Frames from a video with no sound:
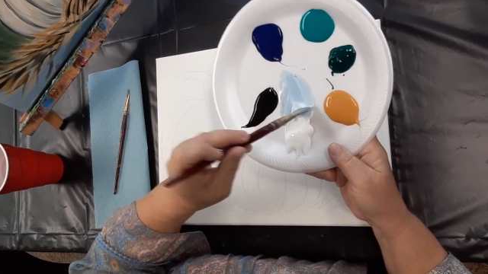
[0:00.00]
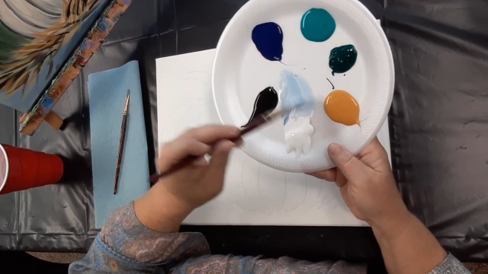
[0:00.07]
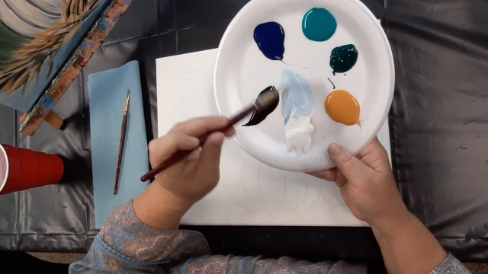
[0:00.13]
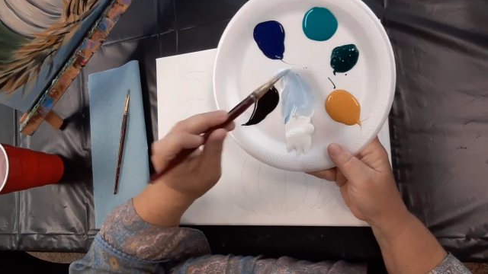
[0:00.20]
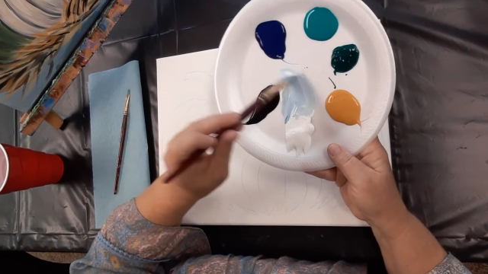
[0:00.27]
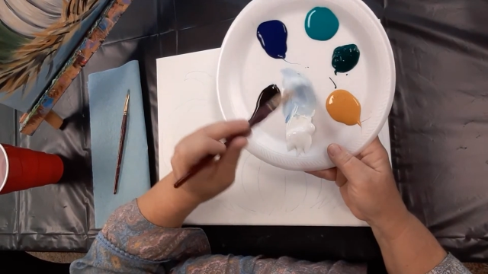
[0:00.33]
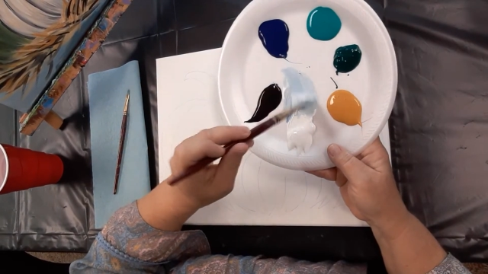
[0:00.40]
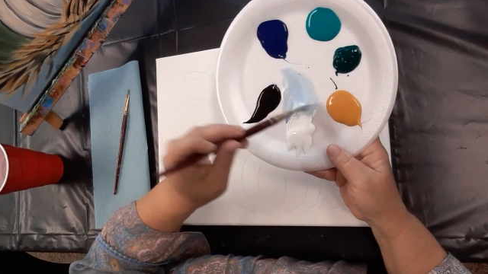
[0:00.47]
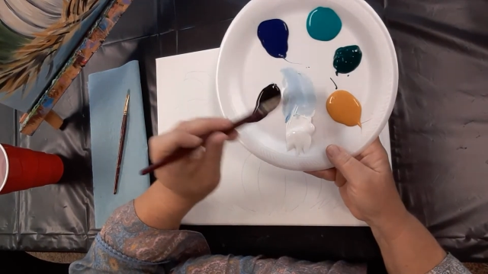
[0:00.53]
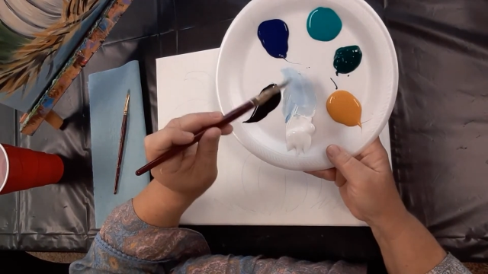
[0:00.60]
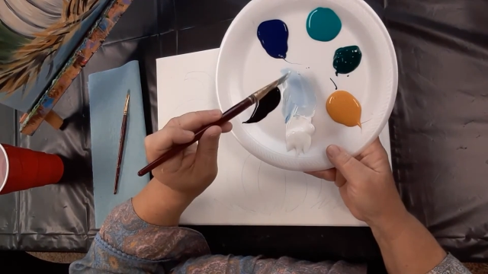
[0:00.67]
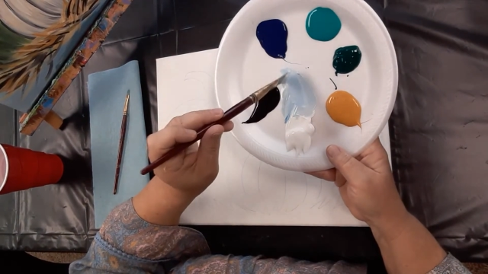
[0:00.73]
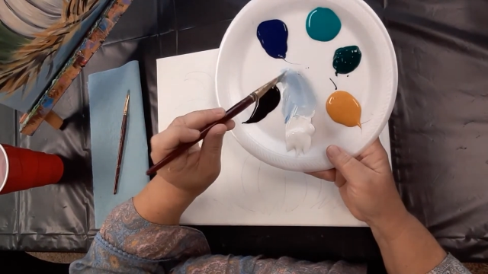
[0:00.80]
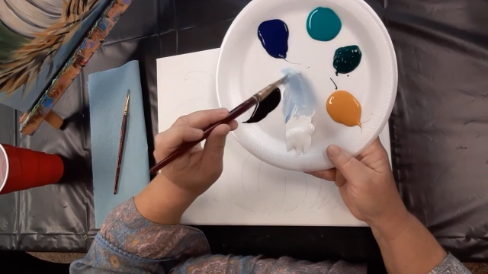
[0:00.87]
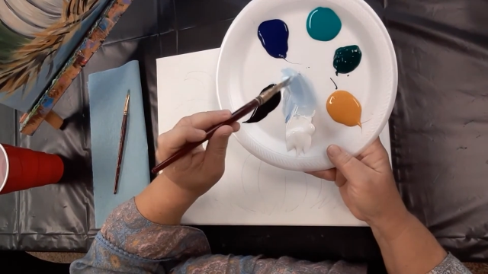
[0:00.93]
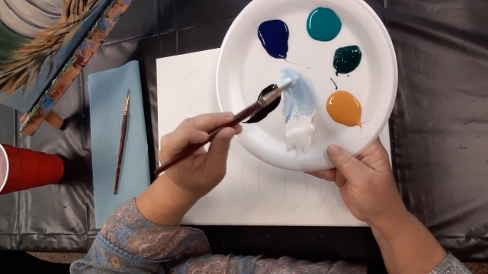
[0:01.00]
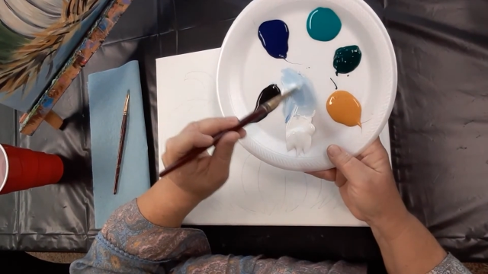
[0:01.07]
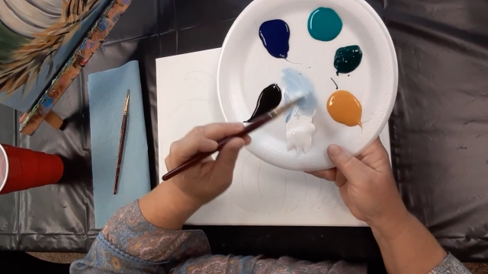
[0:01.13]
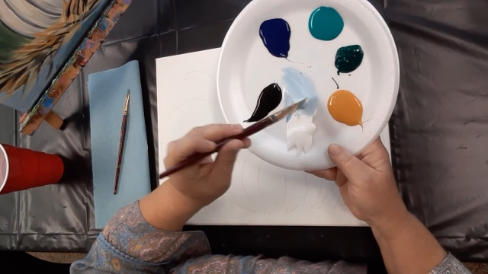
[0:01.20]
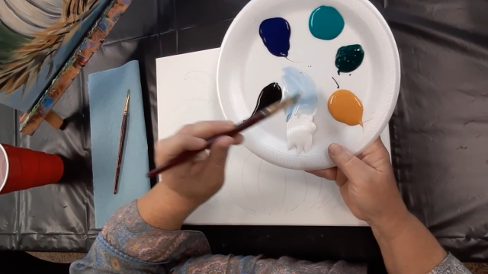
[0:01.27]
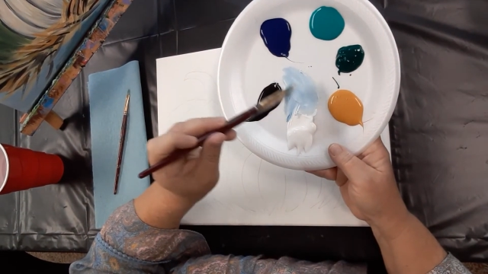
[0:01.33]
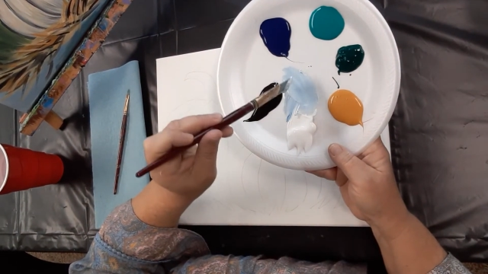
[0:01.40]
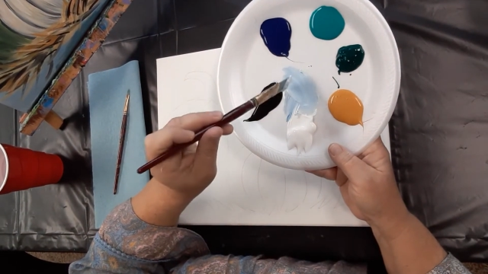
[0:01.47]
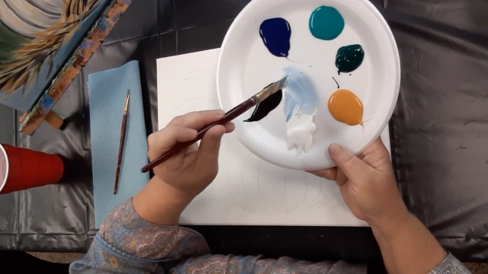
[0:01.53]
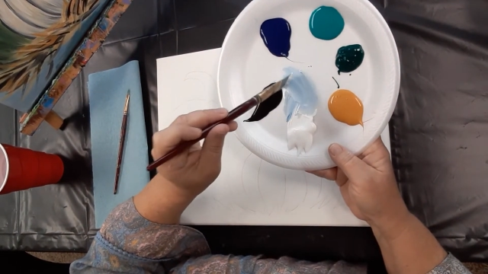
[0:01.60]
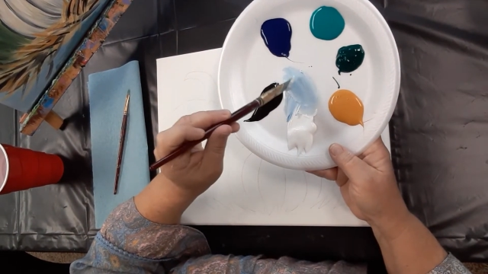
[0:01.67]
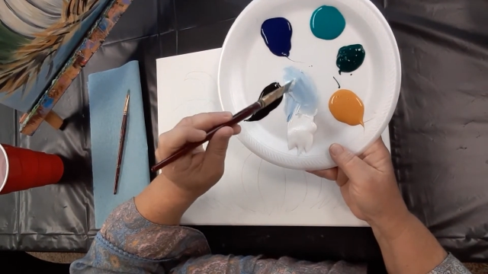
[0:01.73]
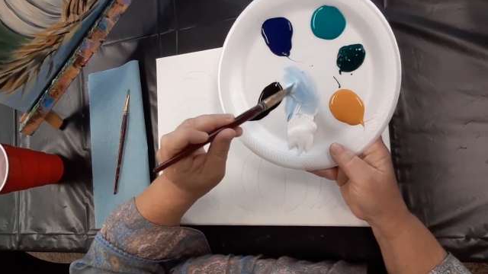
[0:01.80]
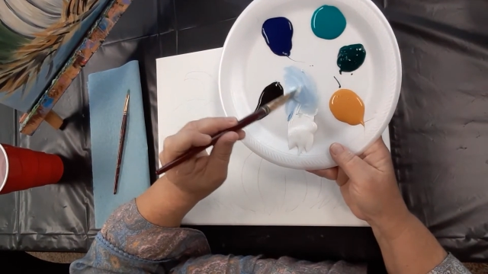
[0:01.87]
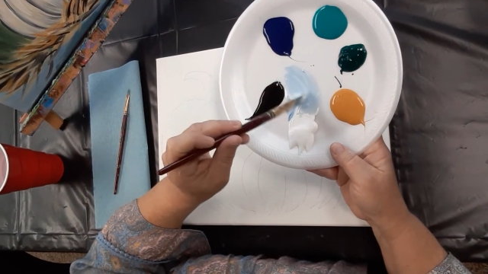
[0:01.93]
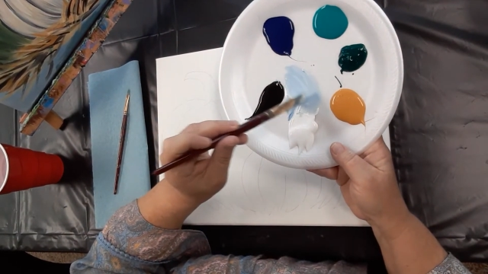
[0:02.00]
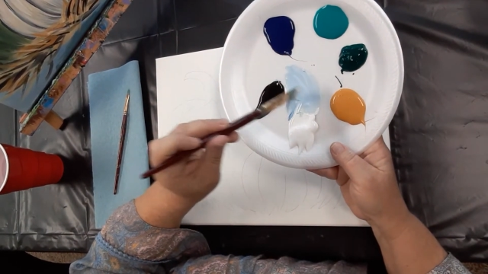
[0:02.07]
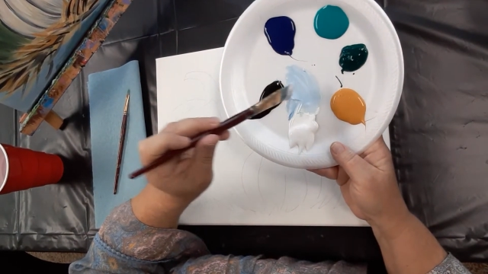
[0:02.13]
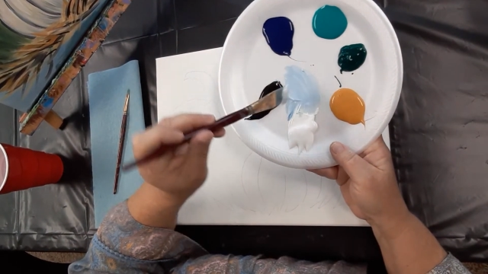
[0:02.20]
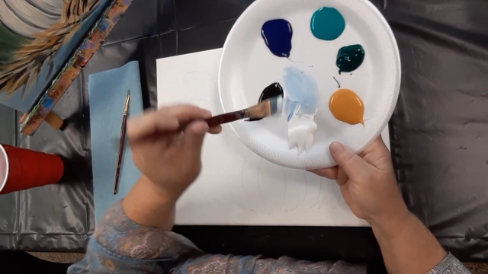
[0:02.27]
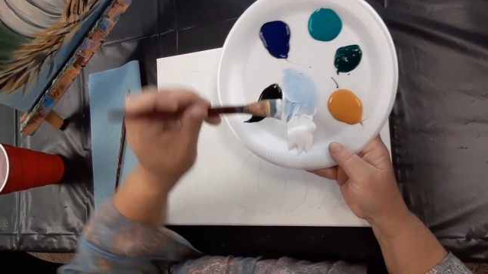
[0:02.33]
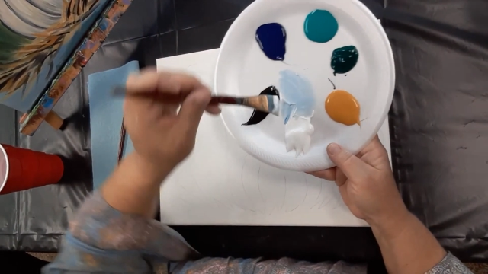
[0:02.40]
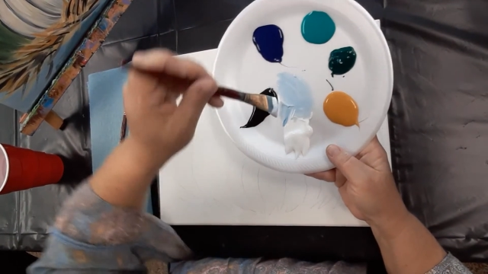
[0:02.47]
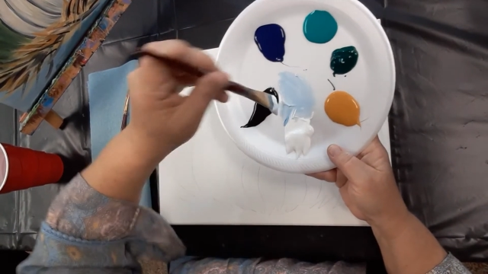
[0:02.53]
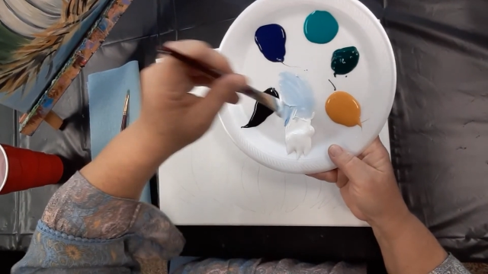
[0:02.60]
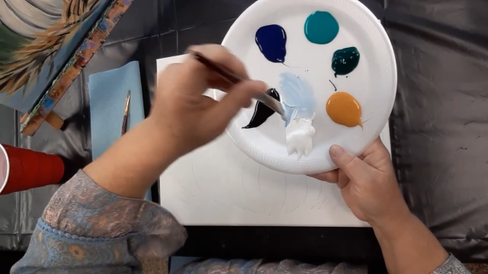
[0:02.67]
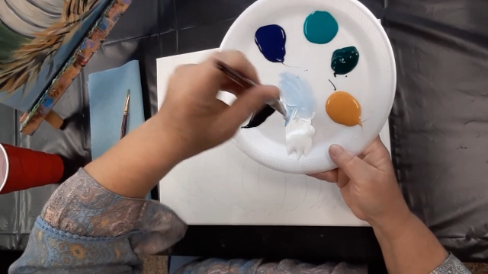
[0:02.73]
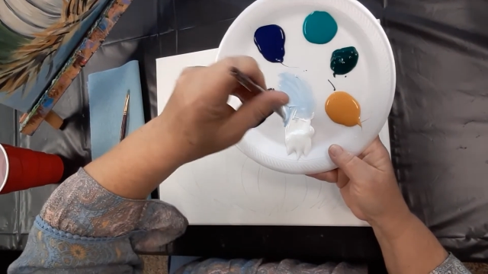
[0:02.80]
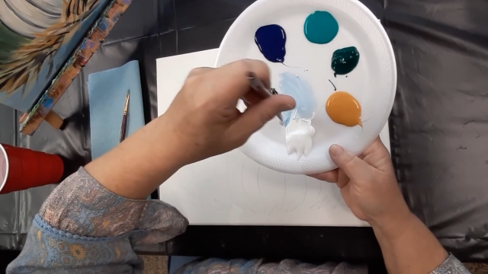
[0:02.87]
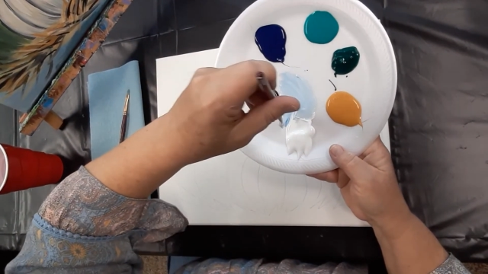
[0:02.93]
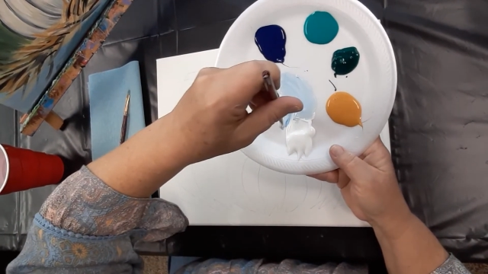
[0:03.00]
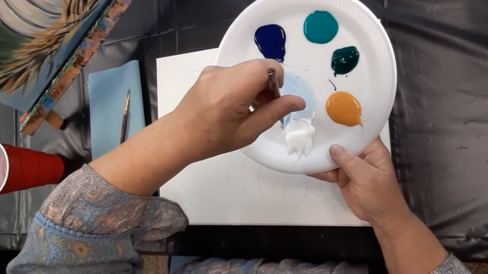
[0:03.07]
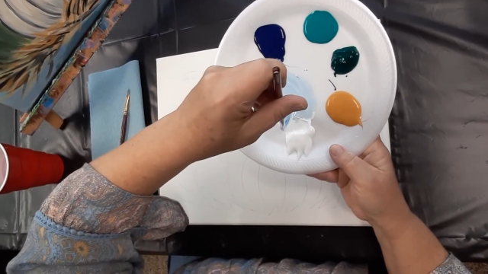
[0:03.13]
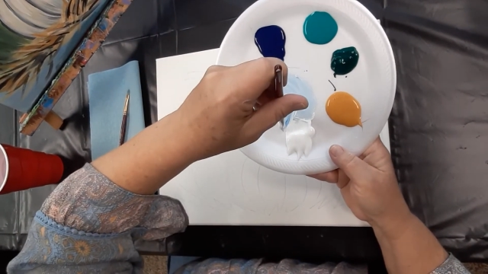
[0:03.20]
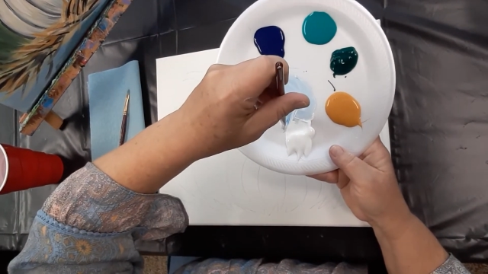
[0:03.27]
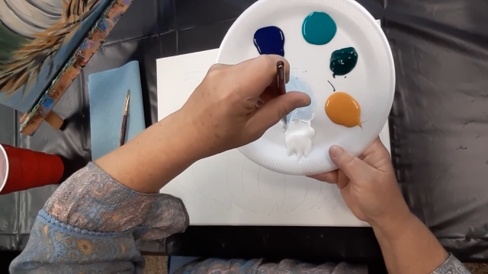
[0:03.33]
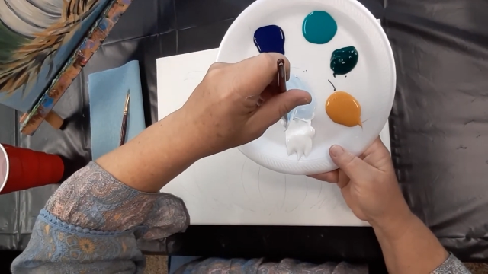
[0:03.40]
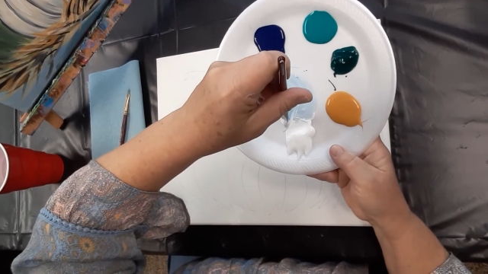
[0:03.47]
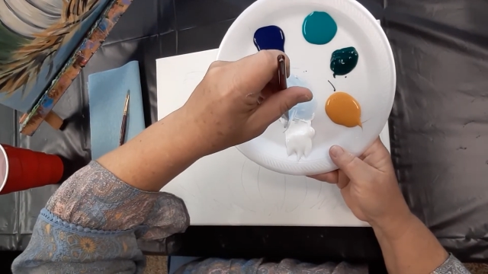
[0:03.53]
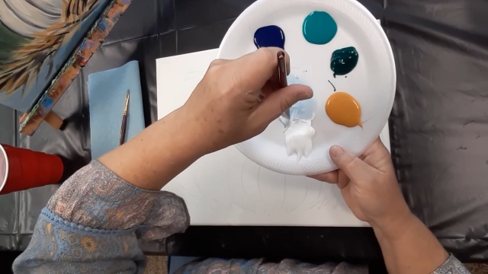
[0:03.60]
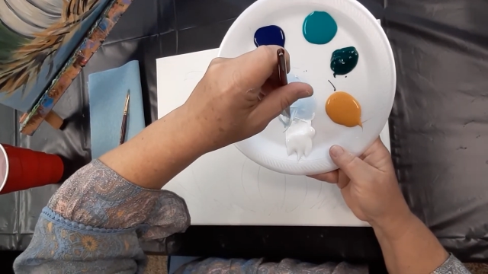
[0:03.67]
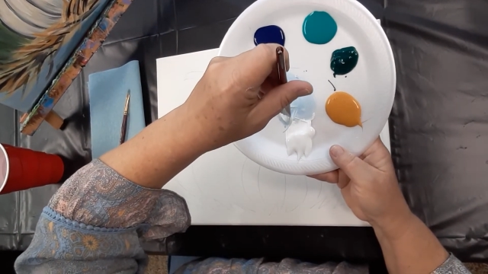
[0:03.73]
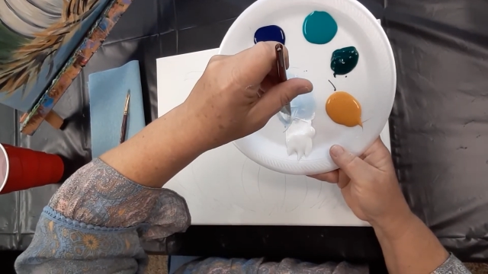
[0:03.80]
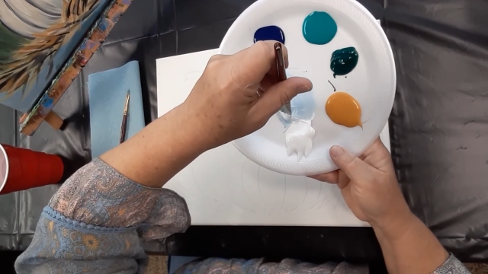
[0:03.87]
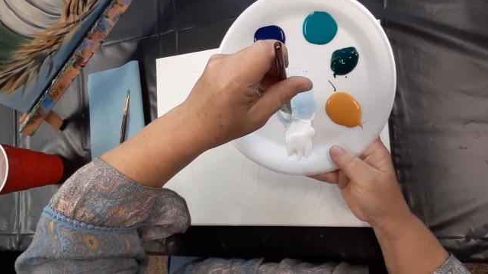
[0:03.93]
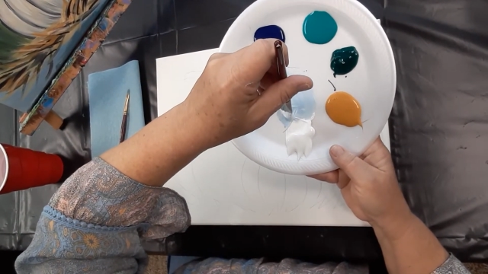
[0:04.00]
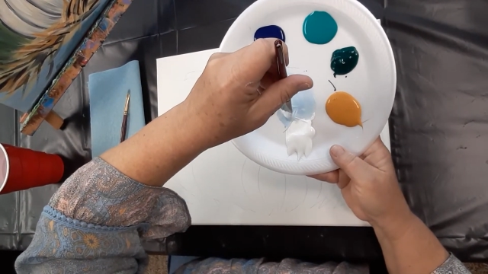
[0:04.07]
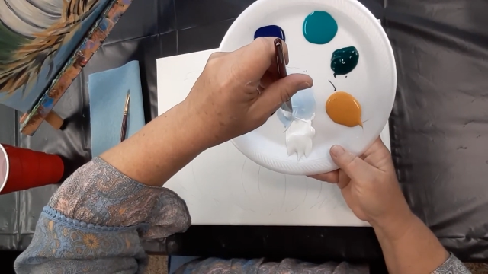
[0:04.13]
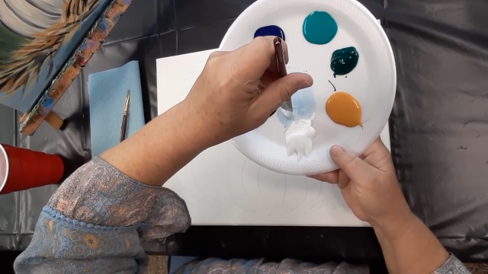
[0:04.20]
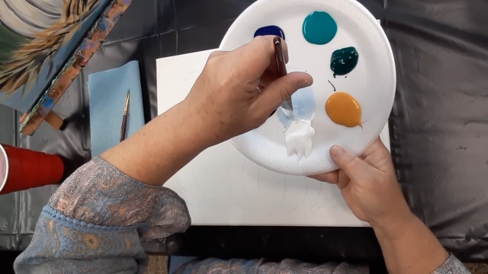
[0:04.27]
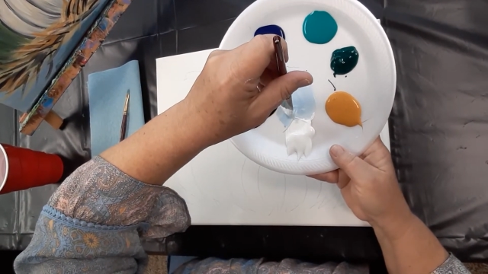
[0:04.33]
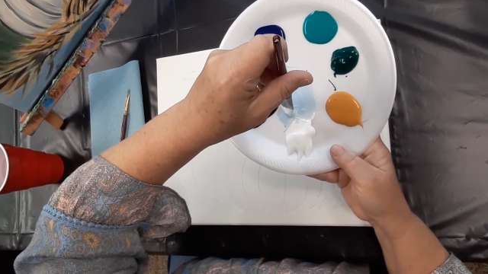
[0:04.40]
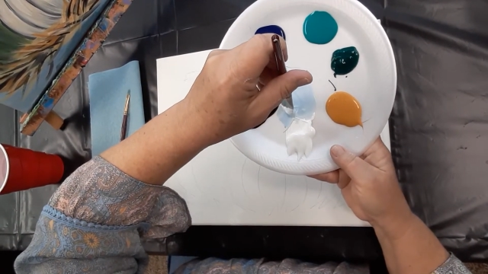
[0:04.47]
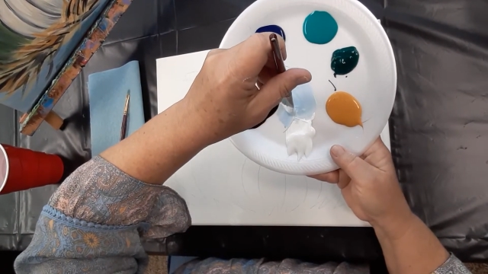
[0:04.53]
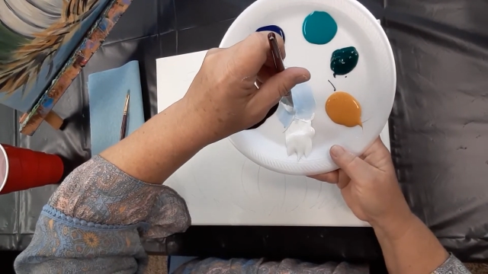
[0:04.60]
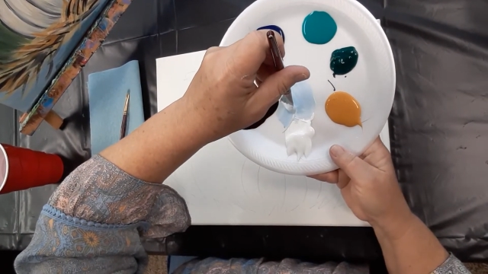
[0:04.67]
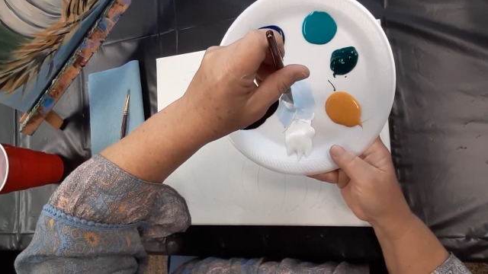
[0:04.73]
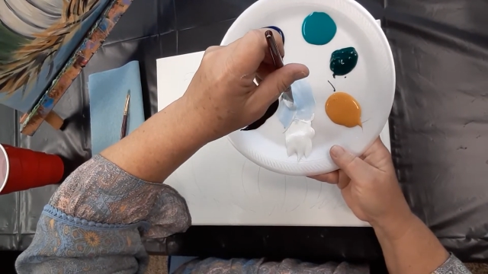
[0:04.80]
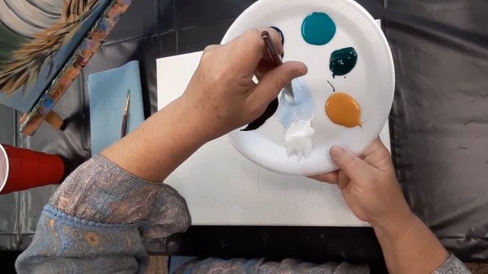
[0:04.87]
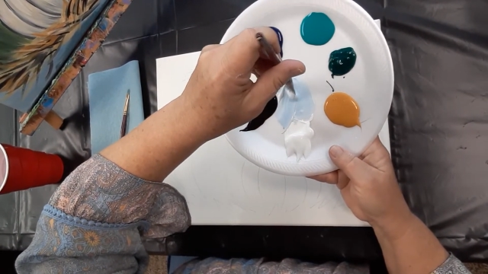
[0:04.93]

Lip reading: Nobody's mouth can be seen.